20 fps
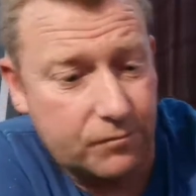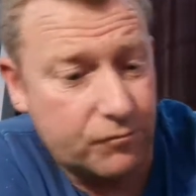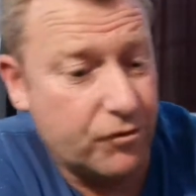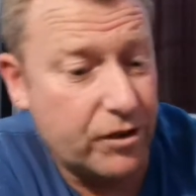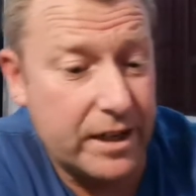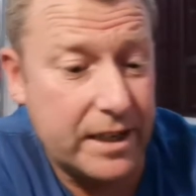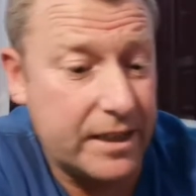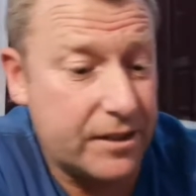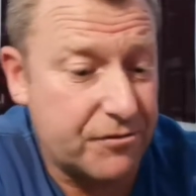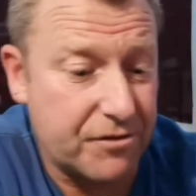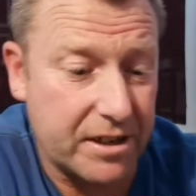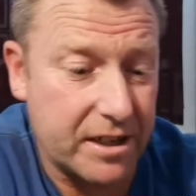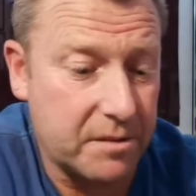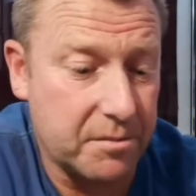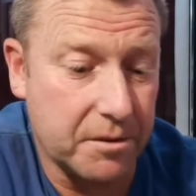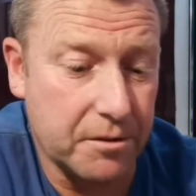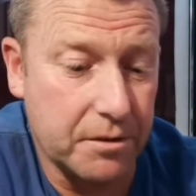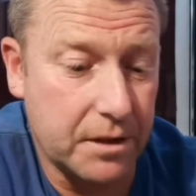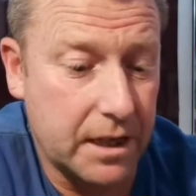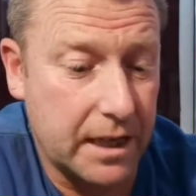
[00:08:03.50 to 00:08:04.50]
Really
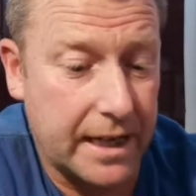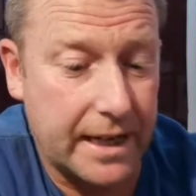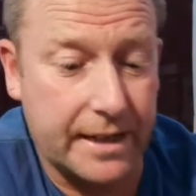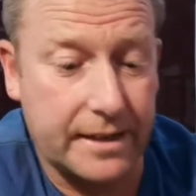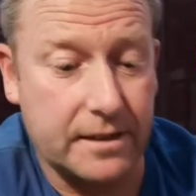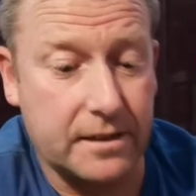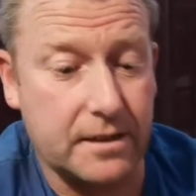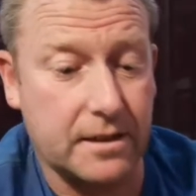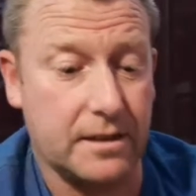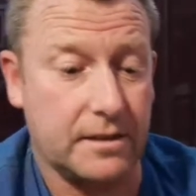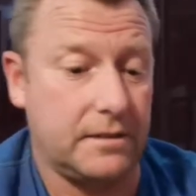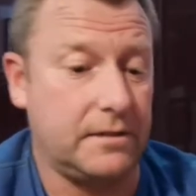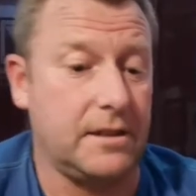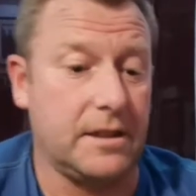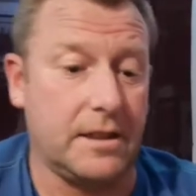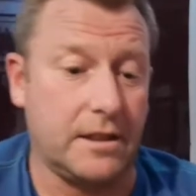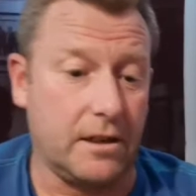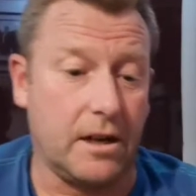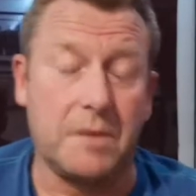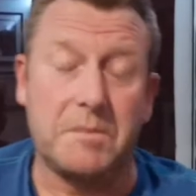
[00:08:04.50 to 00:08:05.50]
drinkable, and
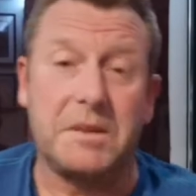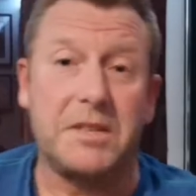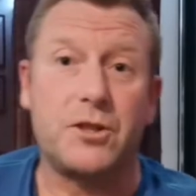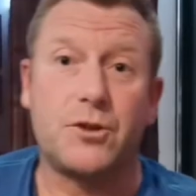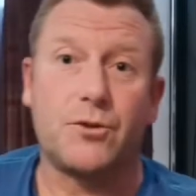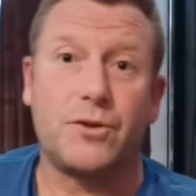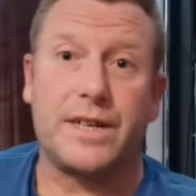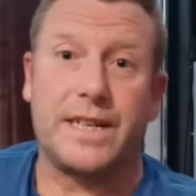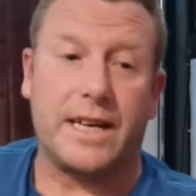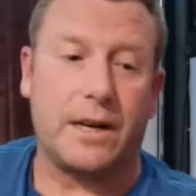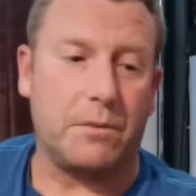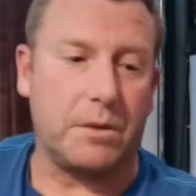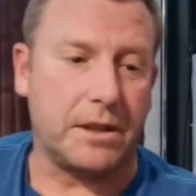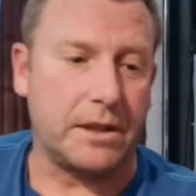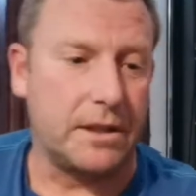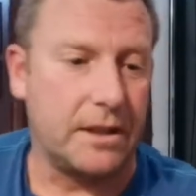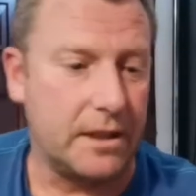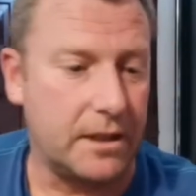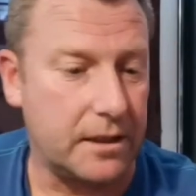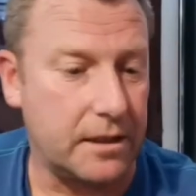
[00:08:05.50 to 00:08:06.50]
I'm enjoying that
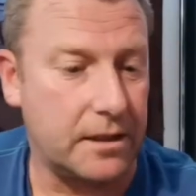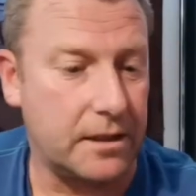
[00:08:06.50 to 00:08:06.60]
one.